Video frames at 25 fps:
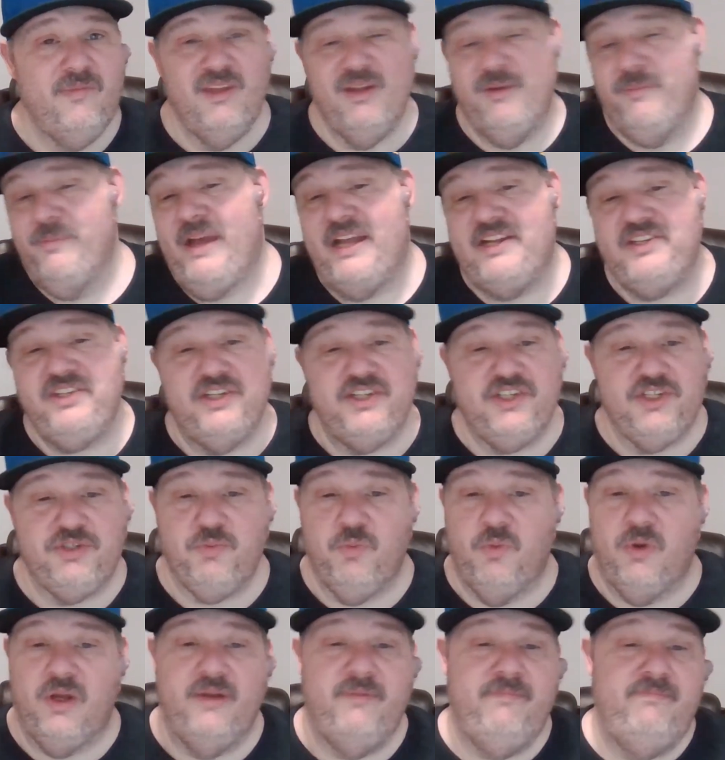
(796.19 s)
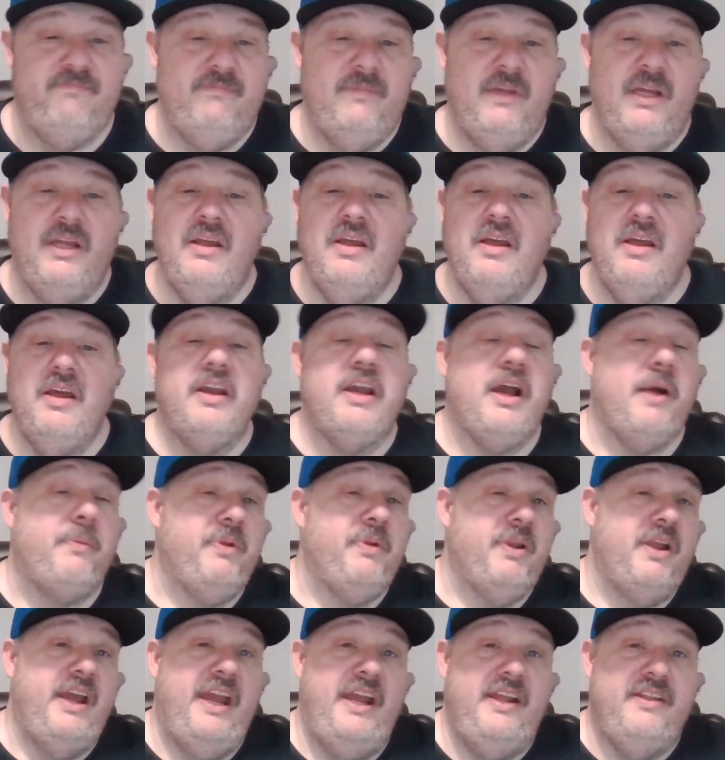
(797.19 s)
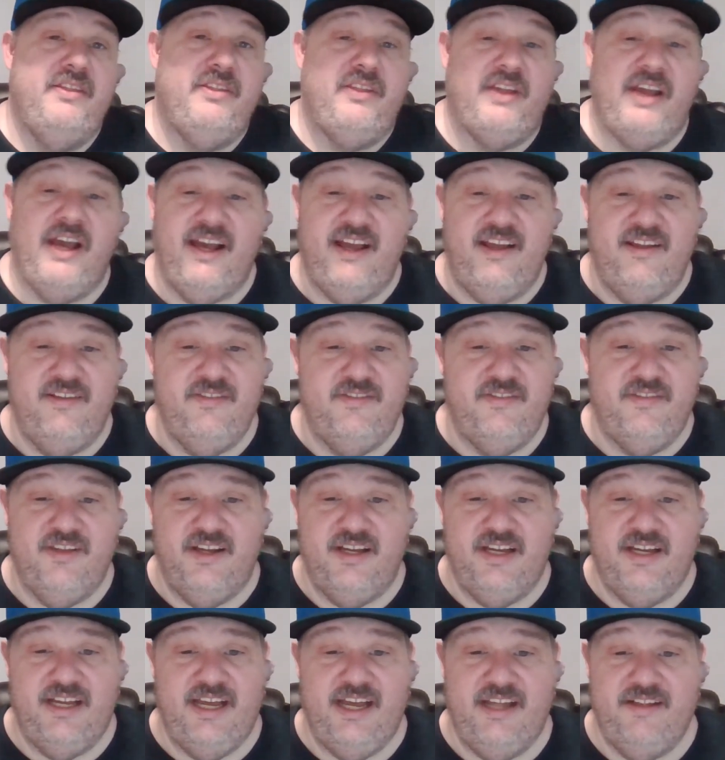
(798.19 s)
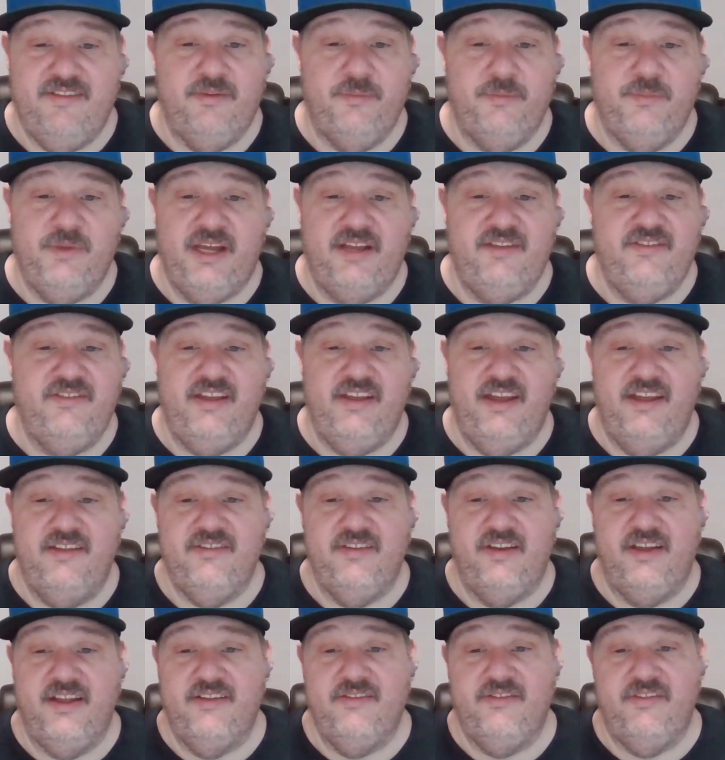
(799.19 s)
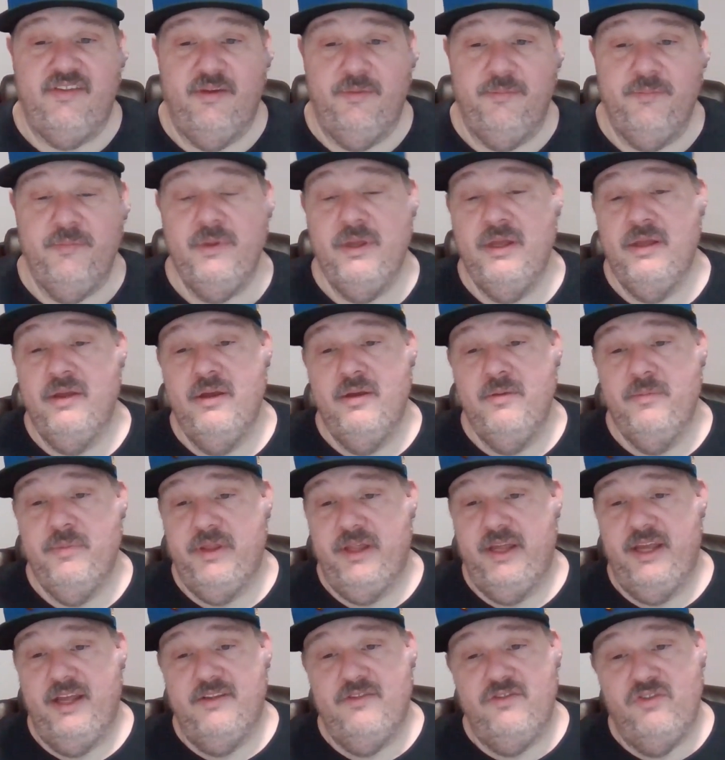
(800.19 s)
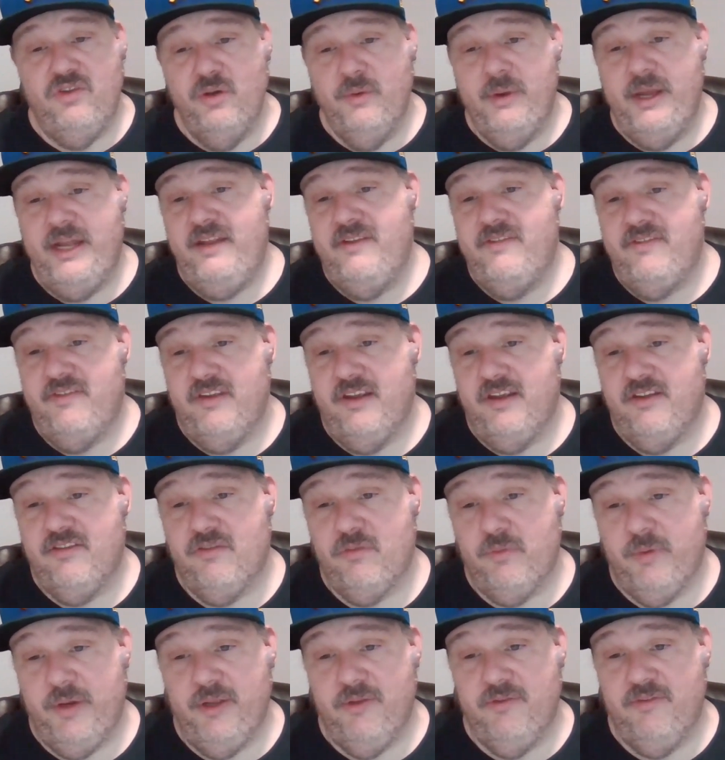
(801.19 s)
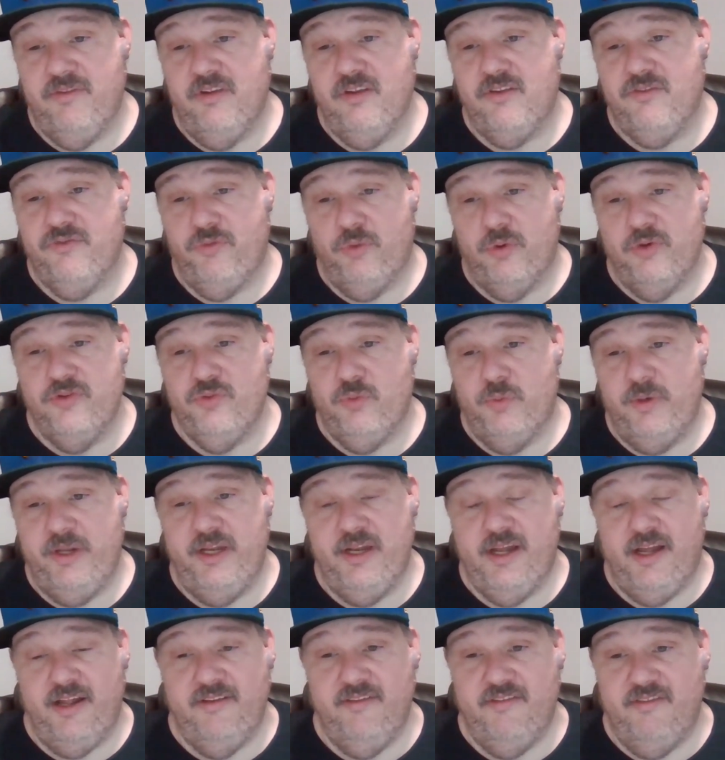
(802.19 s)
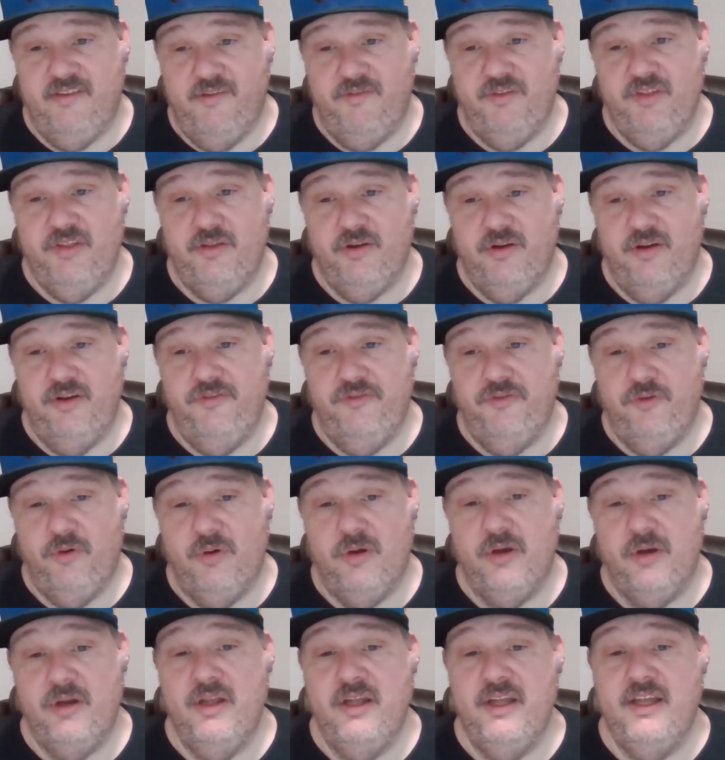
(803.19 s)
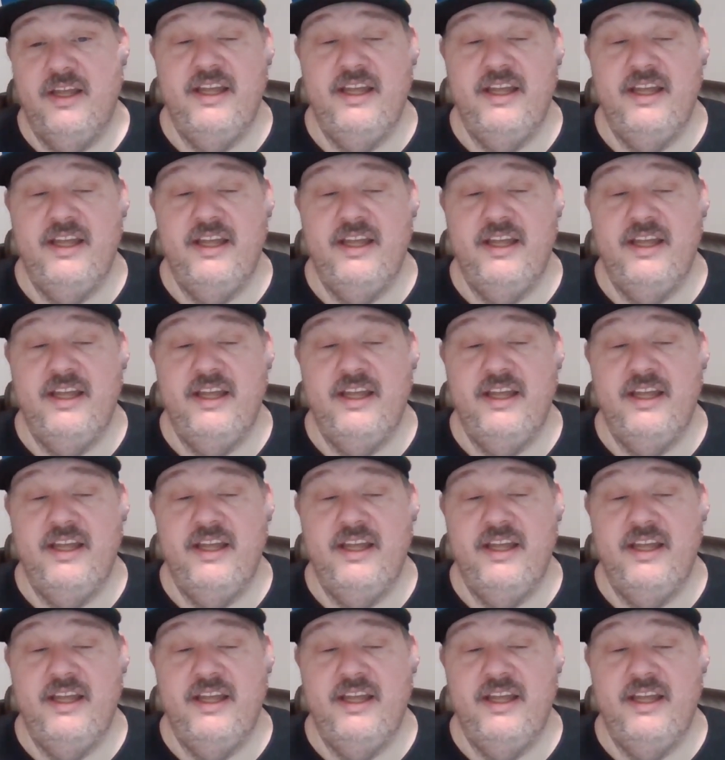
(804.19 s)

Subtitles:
Imagine just one couple of eighth guys had some nice days against him, but they had 286, 306, 429, 734.